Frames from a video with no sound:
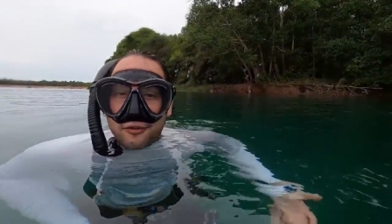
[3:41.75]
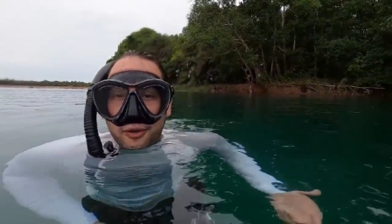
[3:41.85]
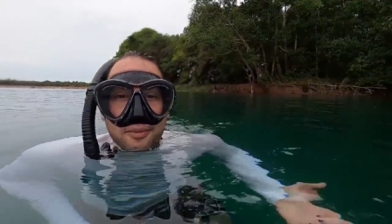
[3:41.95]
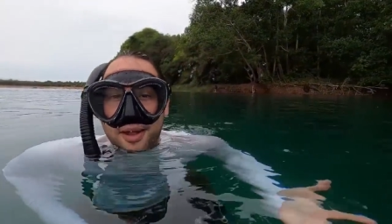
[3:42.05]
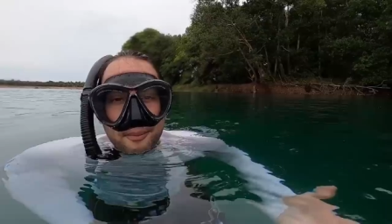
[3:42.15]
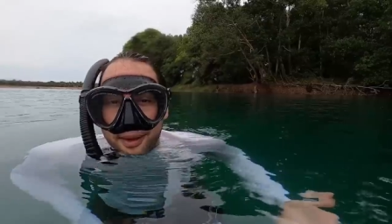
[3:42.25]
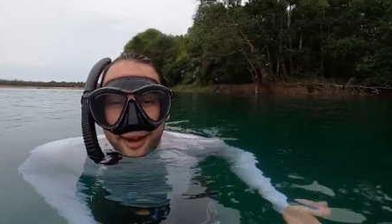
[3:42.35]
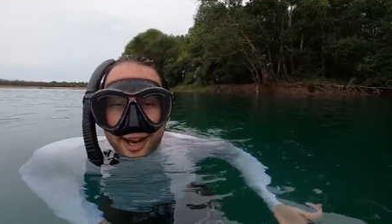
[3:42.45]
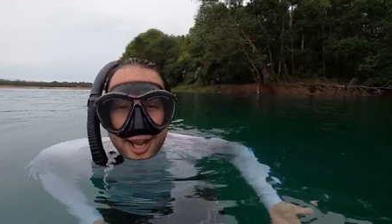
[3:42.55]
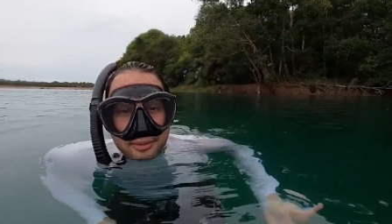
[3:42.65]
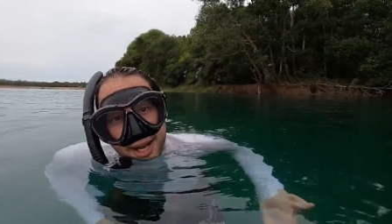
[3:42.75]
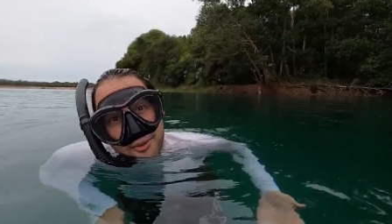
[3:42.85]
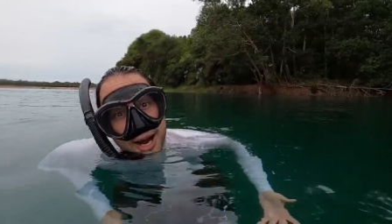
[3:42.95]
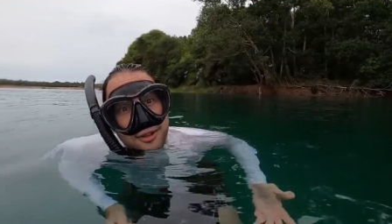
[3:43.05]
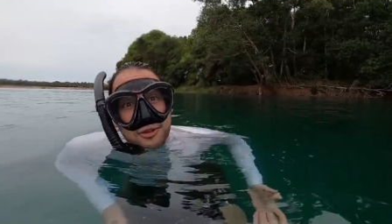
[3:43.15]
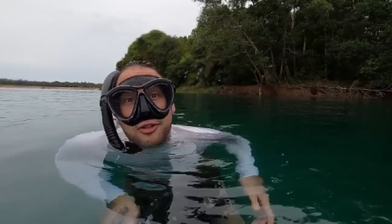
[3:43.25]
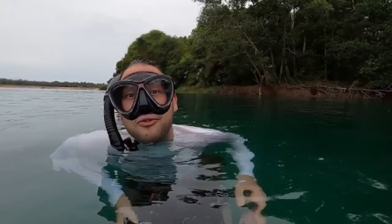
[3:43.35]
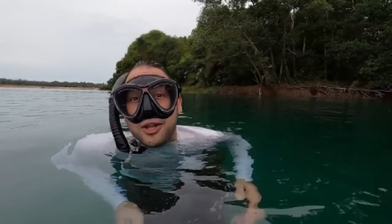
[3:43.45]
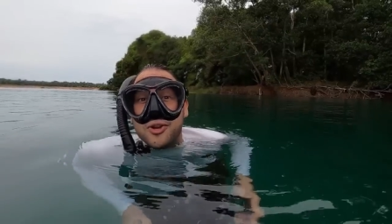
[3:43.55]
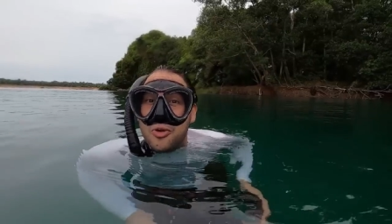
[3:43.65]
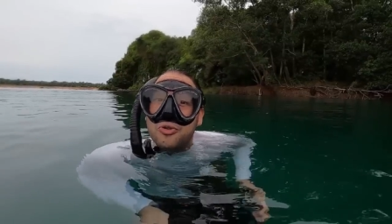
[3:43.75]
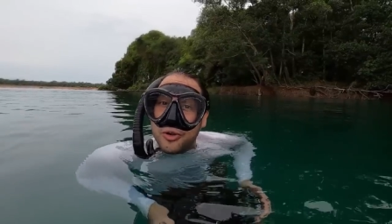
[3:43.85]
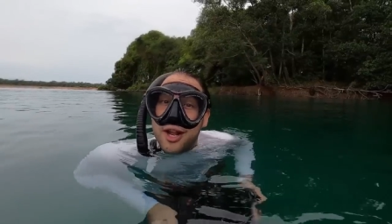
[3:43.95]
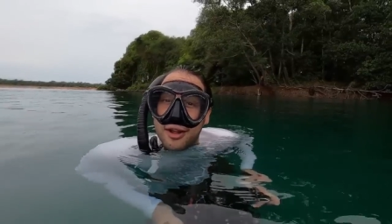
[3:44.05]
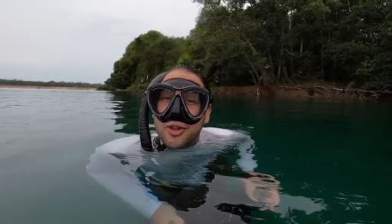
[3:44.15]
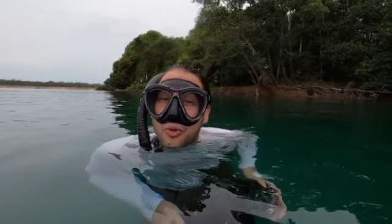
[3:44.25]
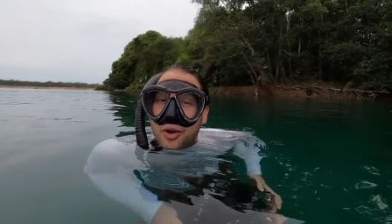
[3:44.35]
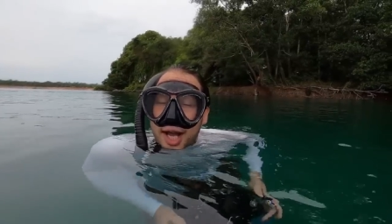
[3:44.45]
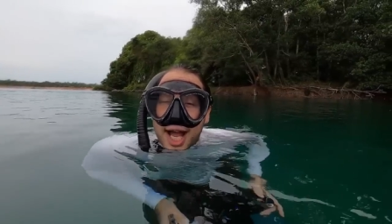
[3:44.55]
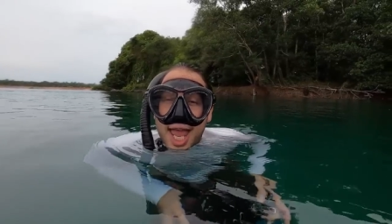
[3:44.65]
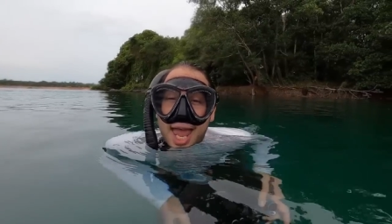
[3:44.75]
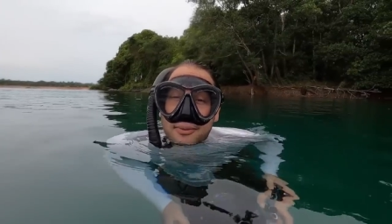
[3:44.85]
from something? But anyway, there's lots of really cool trees underwater